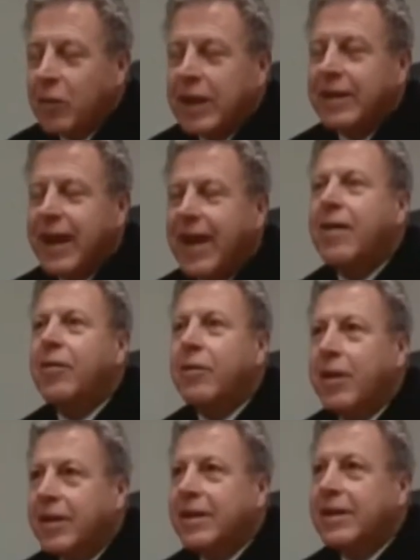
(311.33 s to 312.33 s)
tone it
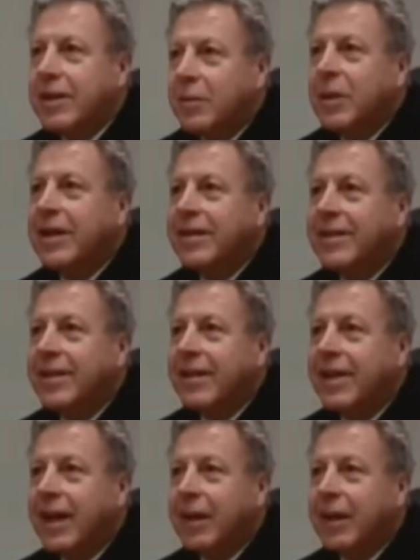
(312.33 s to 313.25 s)
down a little bit.